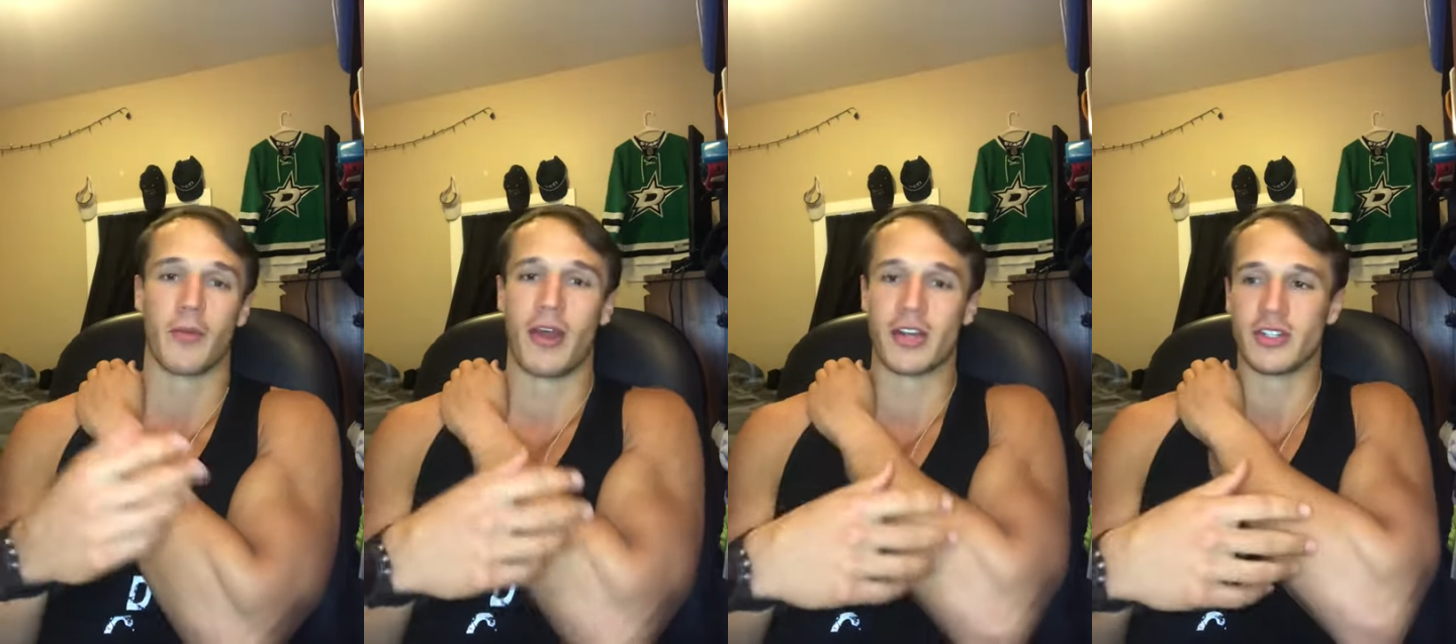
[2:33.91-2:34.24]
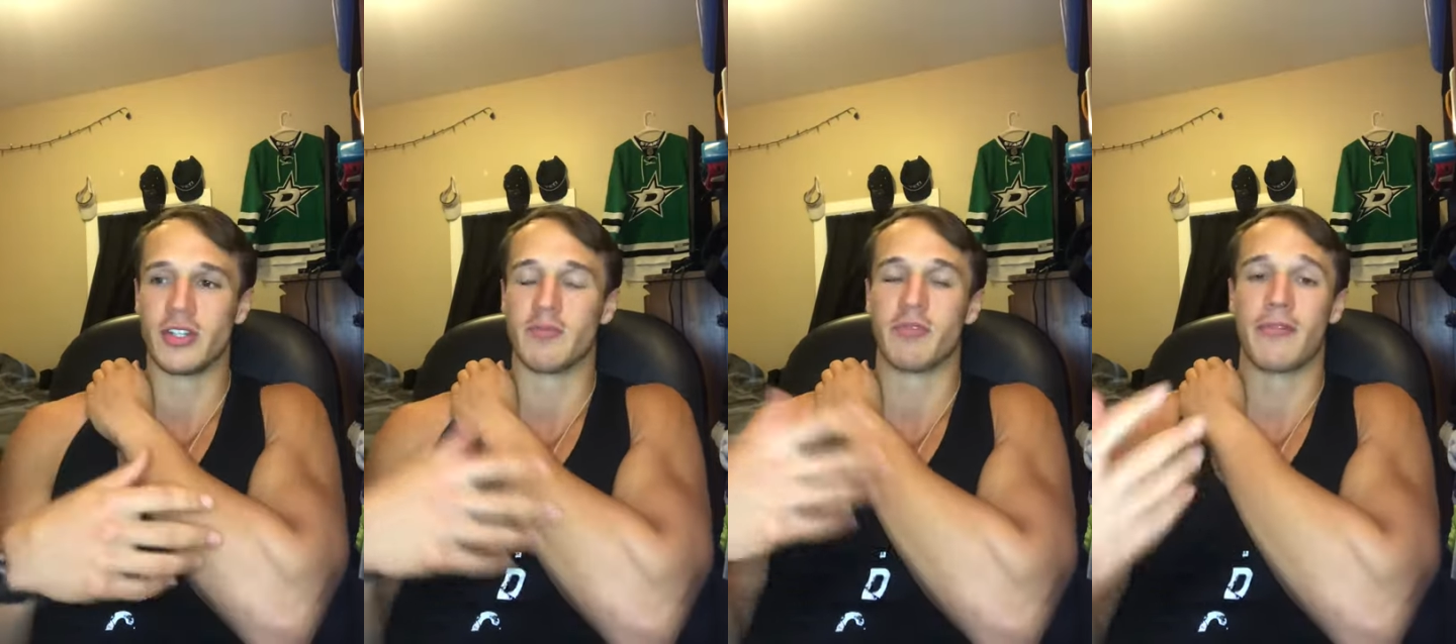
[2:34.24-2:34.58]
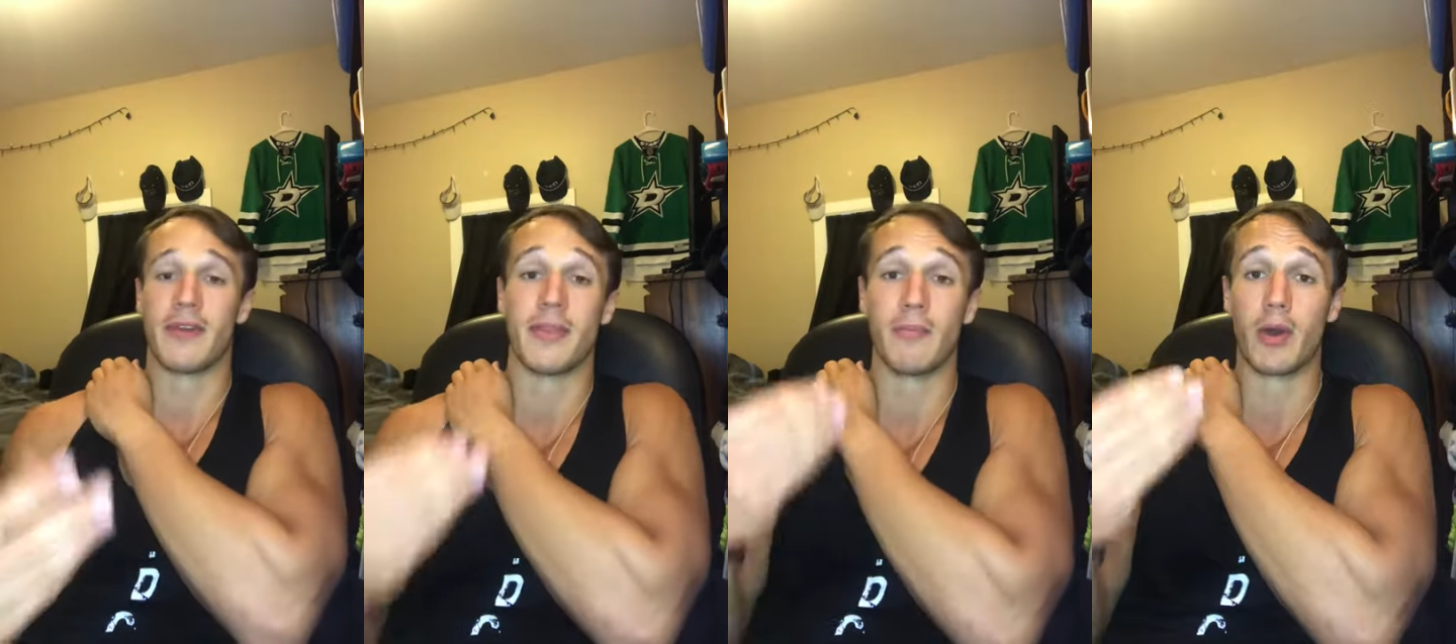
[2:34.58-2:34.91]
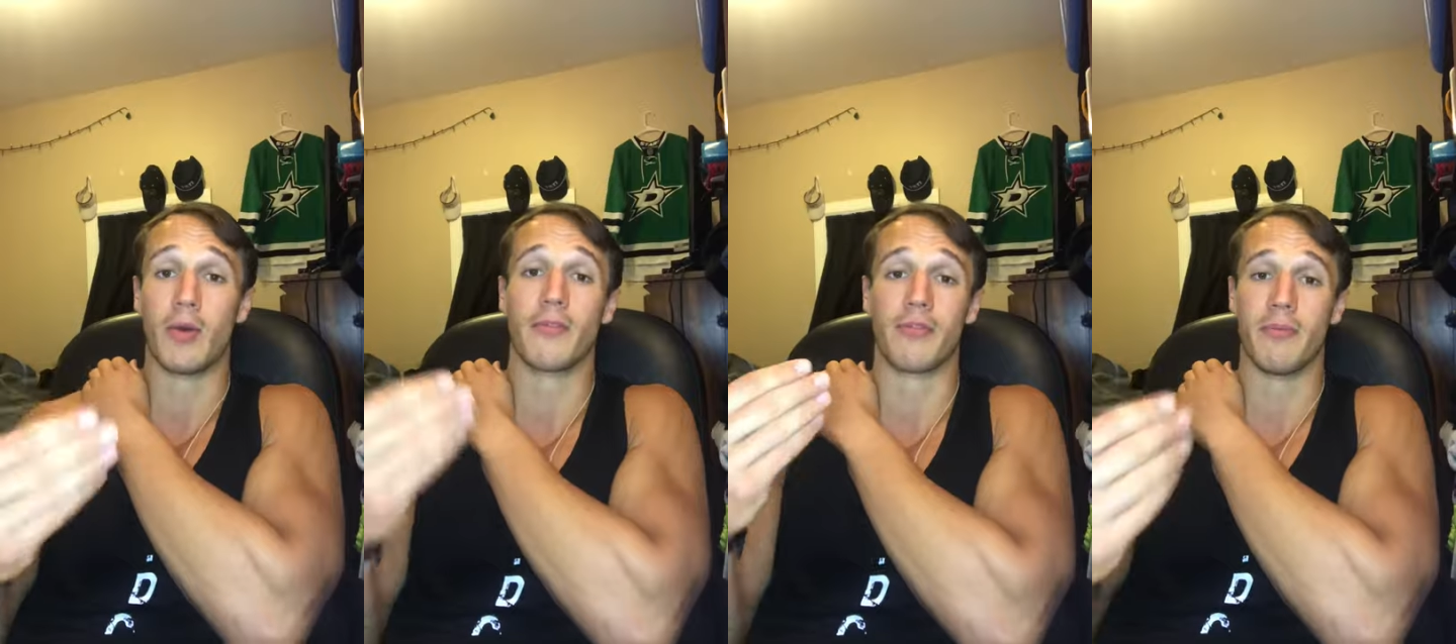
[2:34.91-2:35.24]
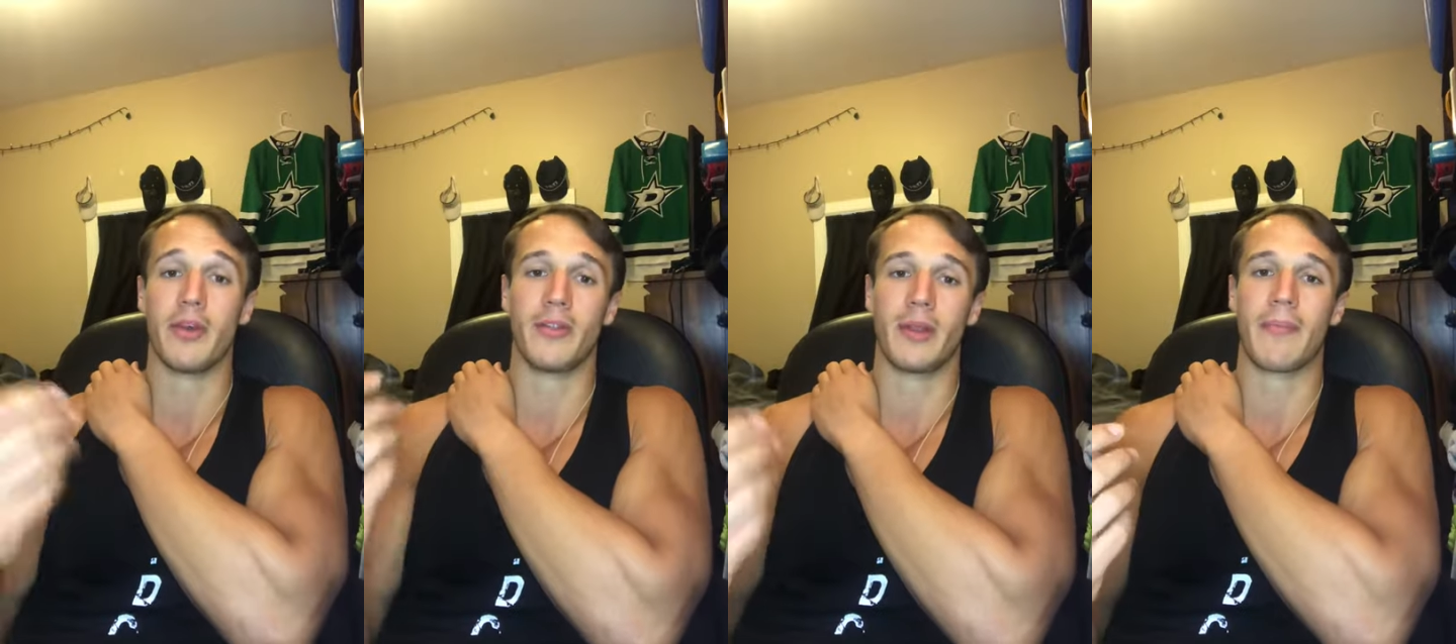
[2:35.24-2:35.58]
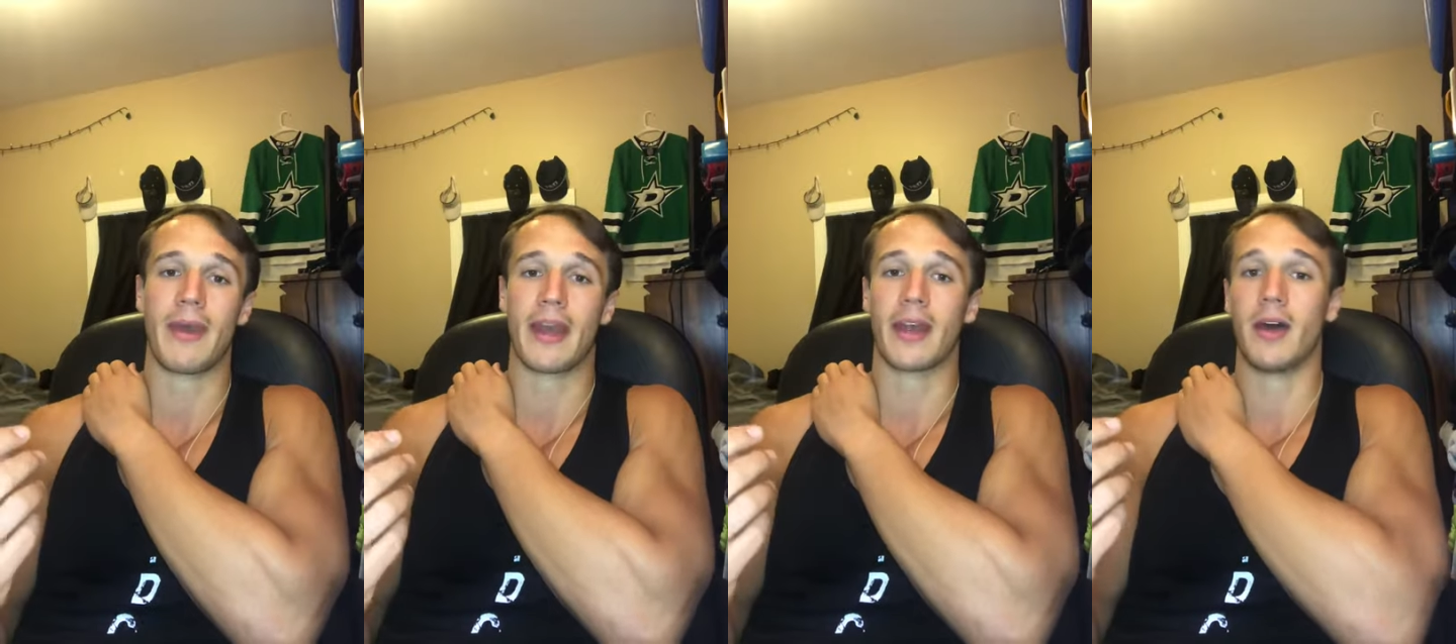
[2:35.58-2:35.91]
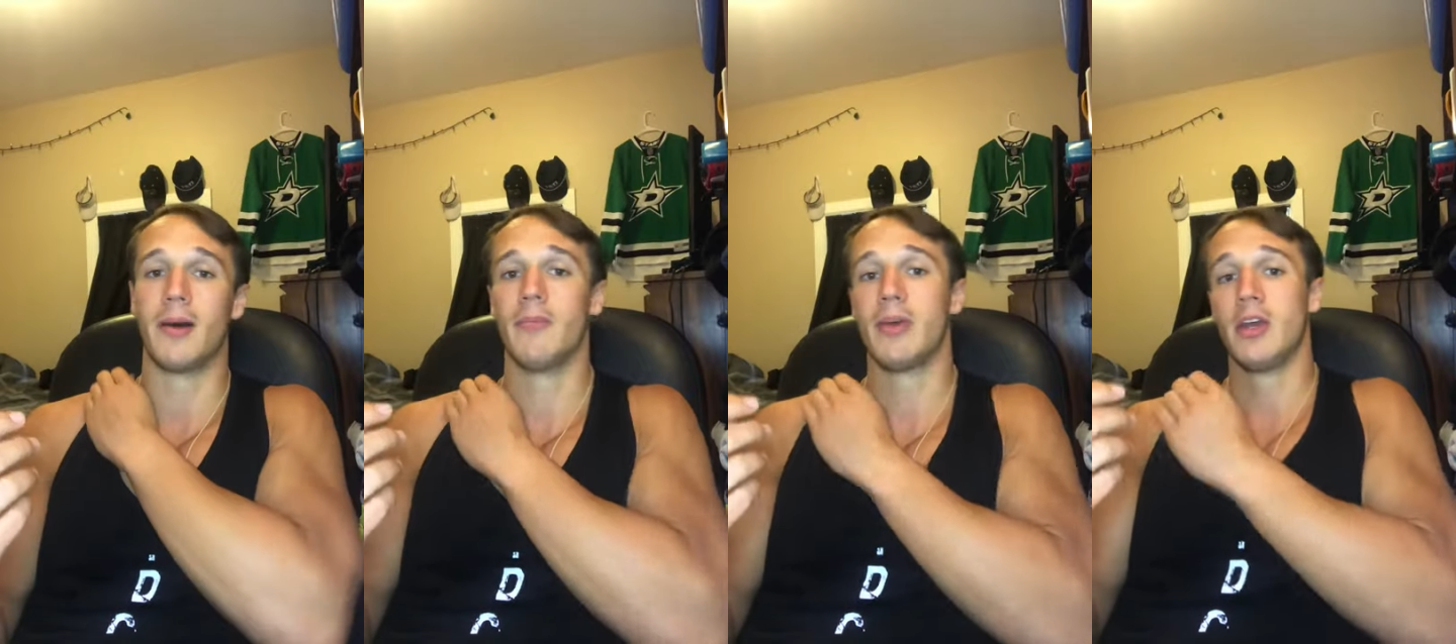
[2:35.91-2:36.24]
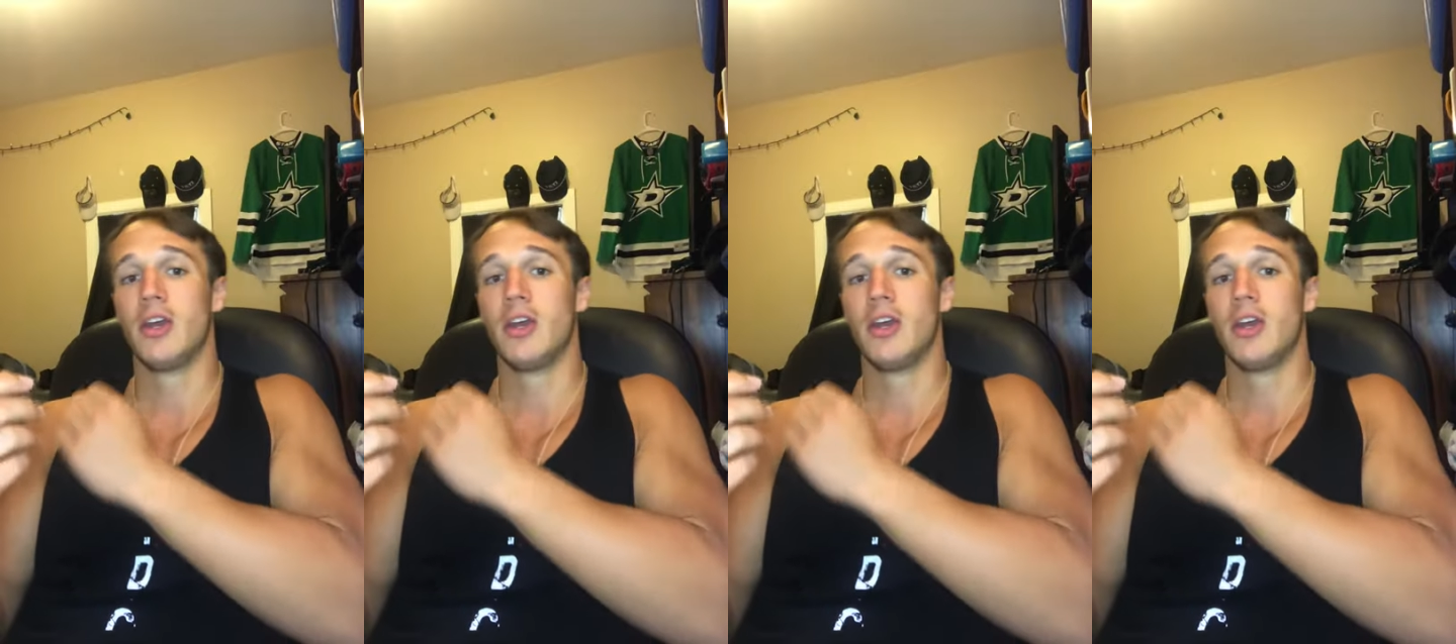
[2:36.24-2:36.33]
are actually to prevent the bone from building back up.